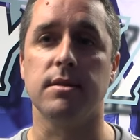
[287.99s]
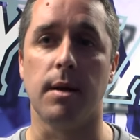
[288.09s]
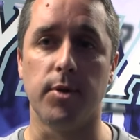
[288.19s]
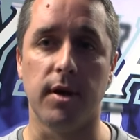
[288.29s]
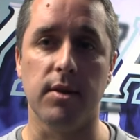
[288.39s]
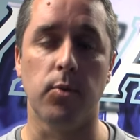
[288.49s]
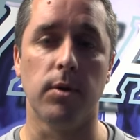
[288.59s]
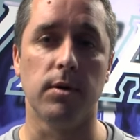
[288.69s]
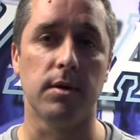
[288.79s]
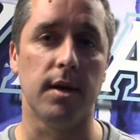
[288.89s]
summer at the
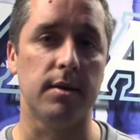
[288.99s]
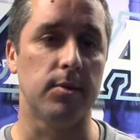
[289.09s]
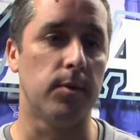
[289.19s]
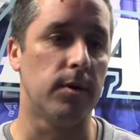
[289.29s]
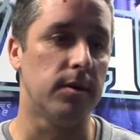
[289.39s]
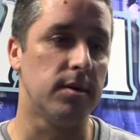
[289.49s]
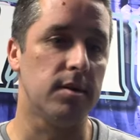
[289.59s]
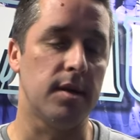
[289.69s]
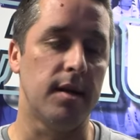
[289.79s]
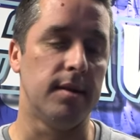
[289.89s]

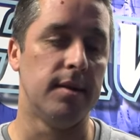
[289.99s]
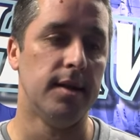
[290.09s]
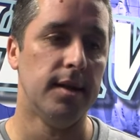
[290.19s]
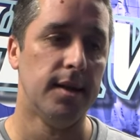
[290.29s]
Worlds and